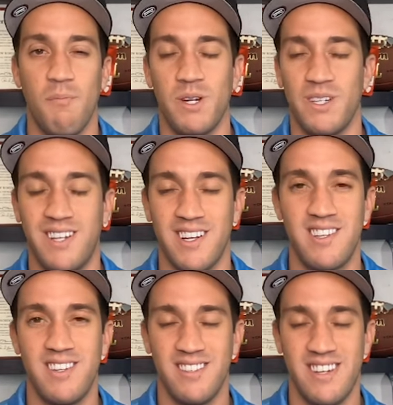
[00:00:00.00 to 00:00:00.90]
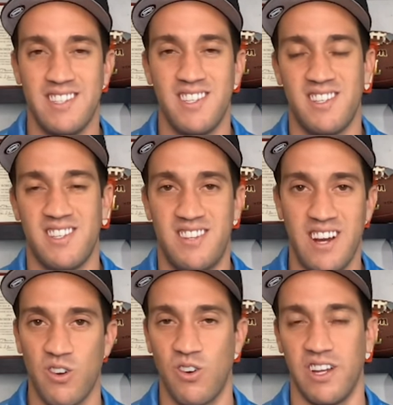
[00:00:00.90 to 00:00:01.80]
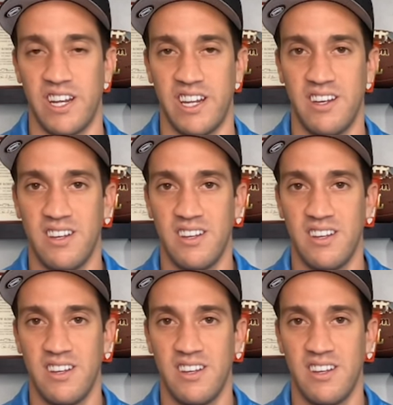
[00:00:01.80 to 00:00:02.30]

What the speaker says: but doesn't necessarily